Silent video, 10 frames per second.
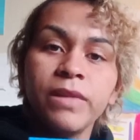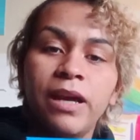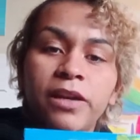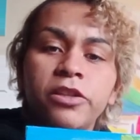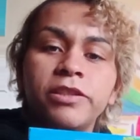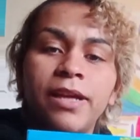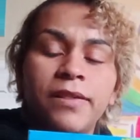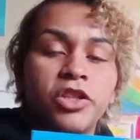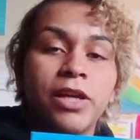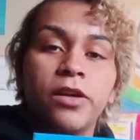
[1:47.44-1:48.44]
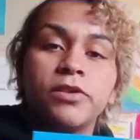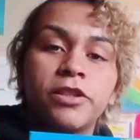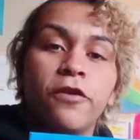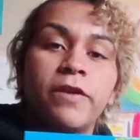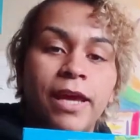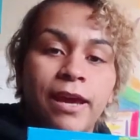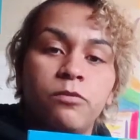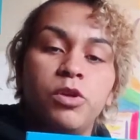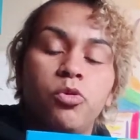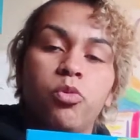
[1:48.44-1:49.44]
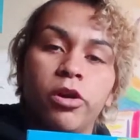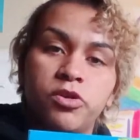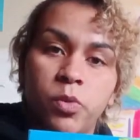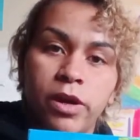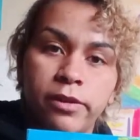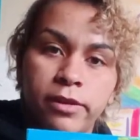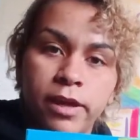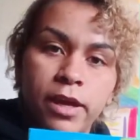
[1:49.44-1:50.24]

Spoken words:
understand that shadow self can be worked with.